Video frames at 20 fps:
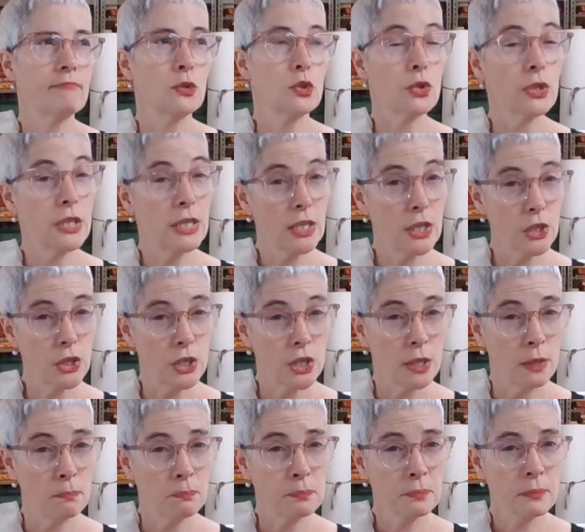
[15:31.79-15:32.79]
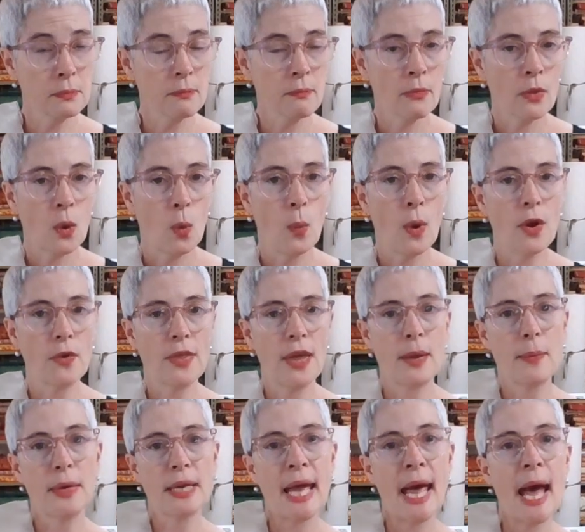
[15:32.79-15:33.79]
tradition where
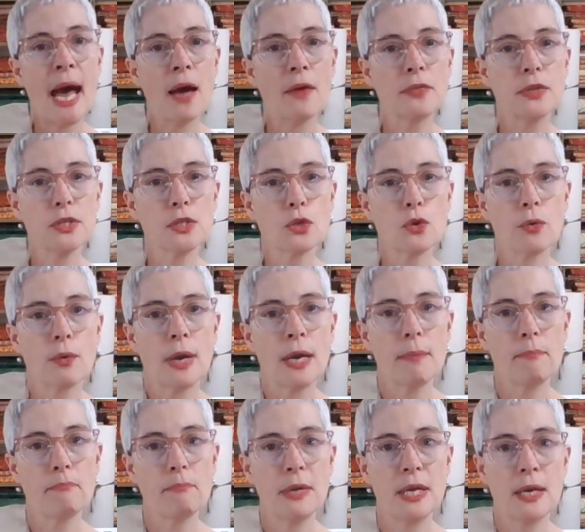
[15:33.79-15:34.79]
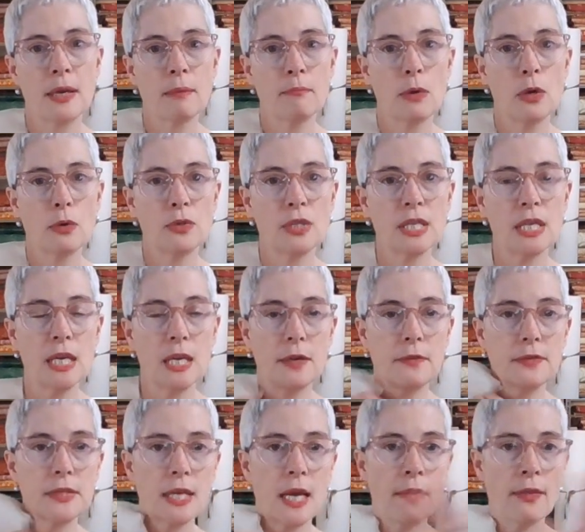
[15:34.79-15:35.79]
they would have these great big
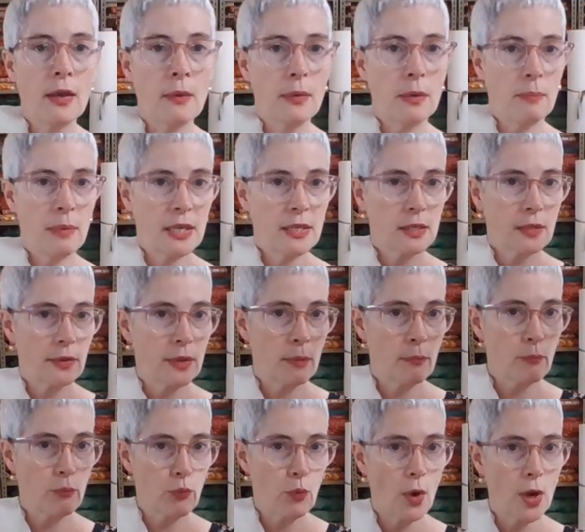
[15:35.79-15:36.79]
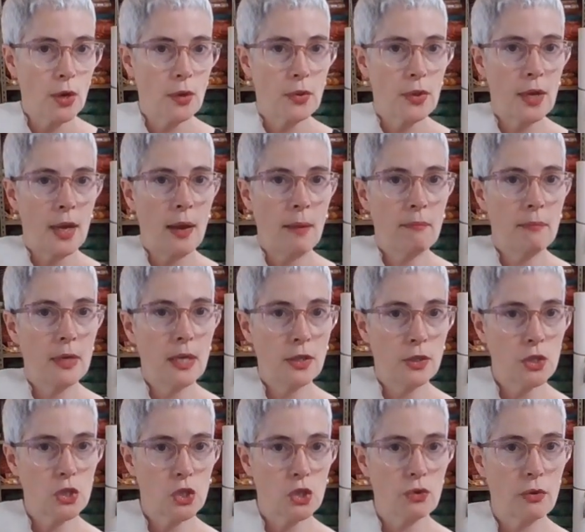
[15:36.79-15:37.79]
motifs and they would basically embroider them
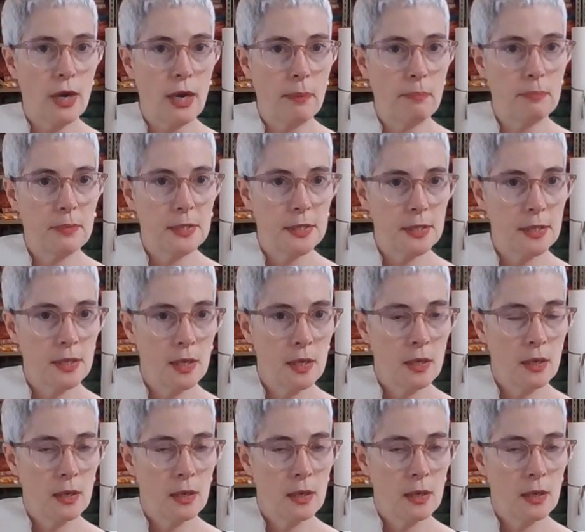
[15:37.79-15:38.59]
in strips.